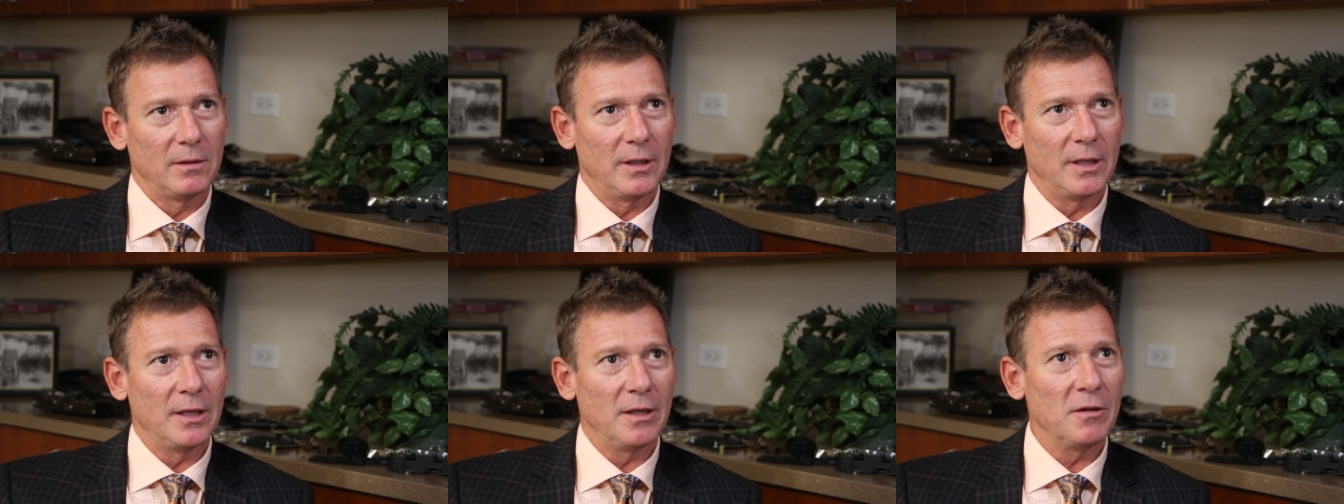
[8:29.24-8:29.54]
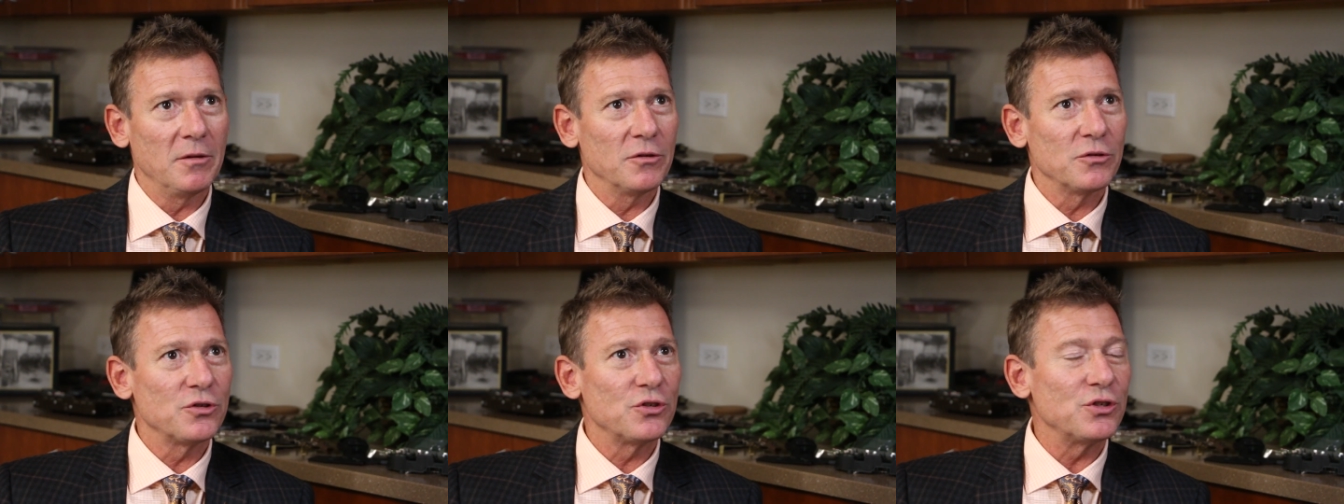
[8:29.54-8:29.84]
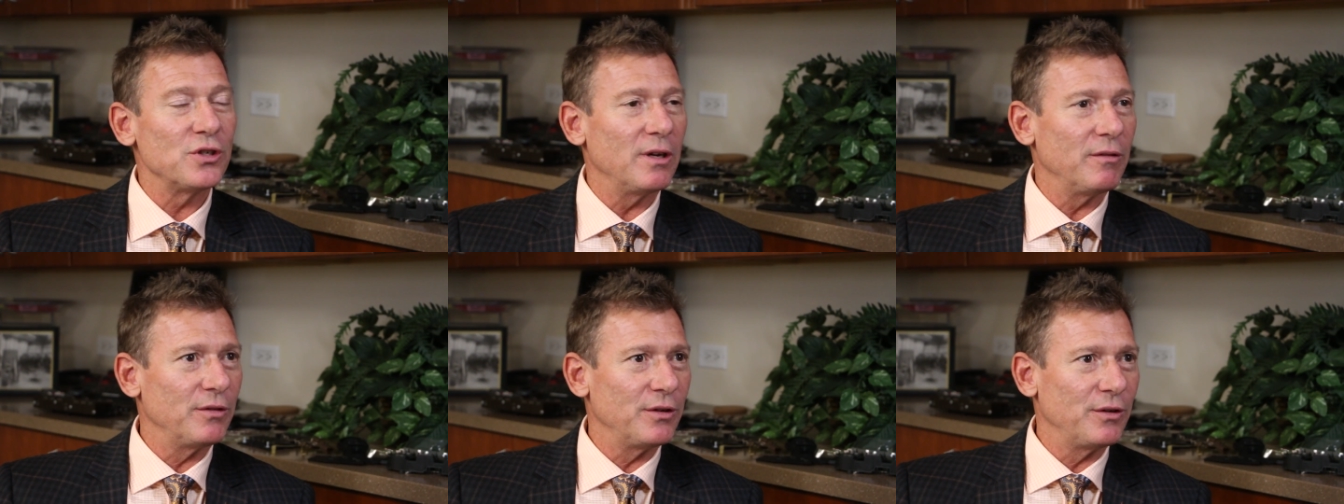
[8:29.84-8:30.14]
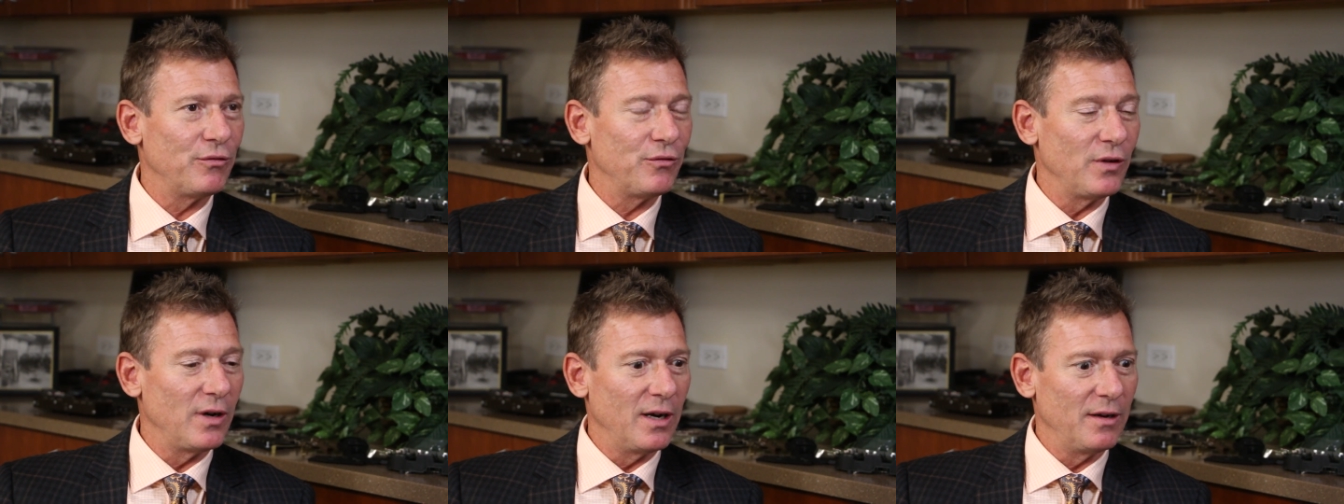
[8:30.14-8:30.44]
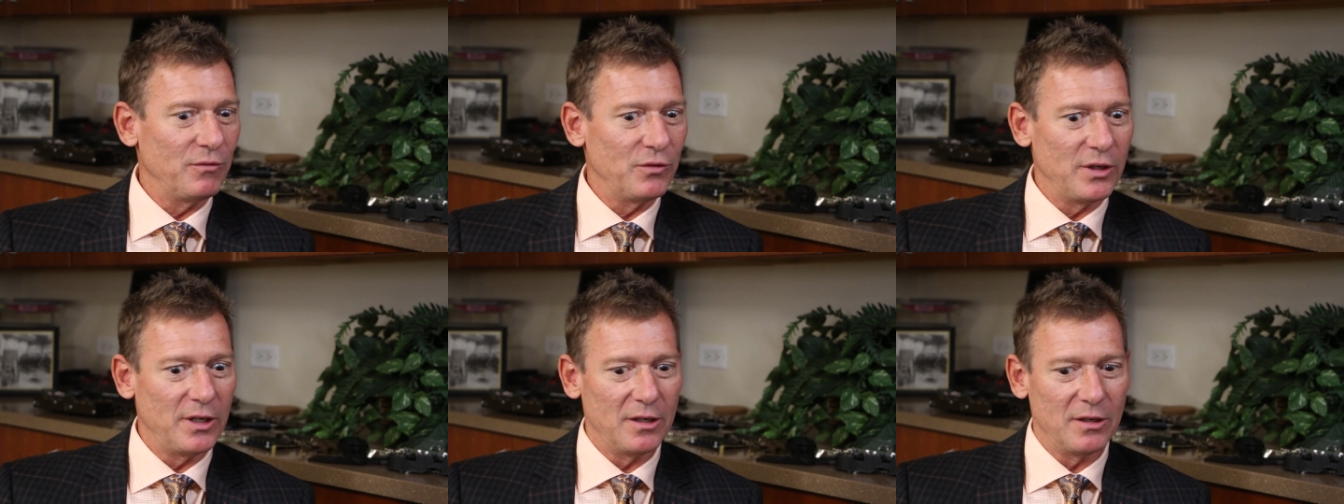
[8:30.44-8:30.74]
In another
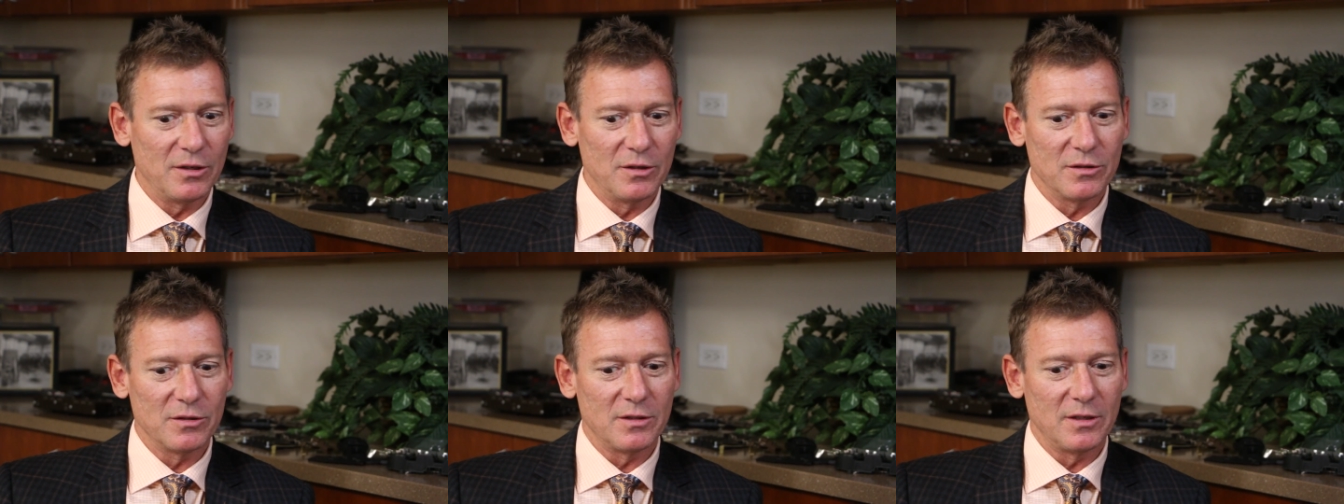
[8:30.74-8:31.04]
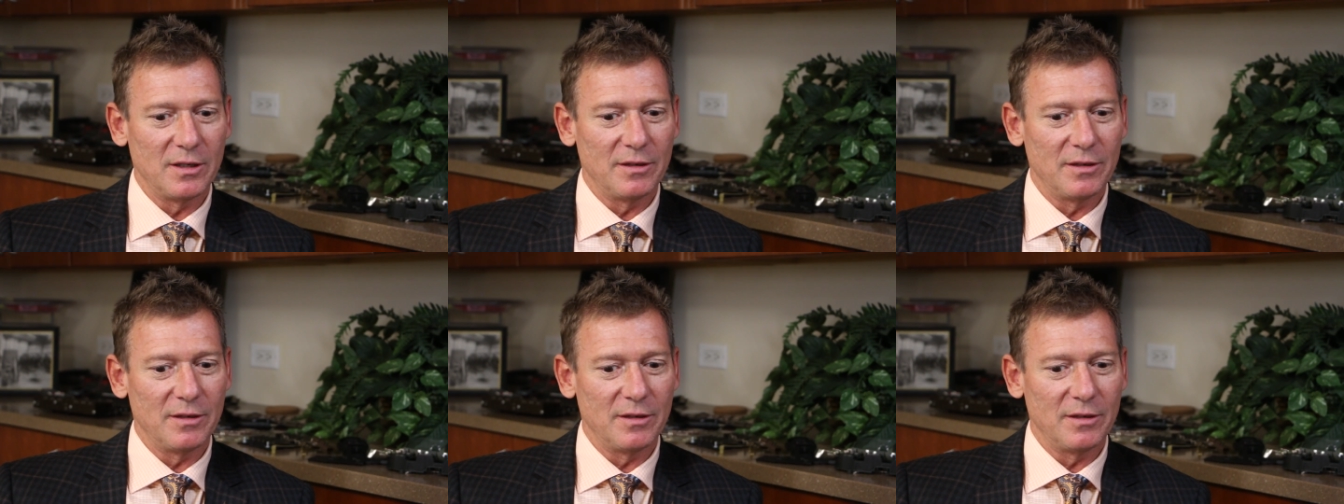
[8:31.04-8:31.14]
75 years,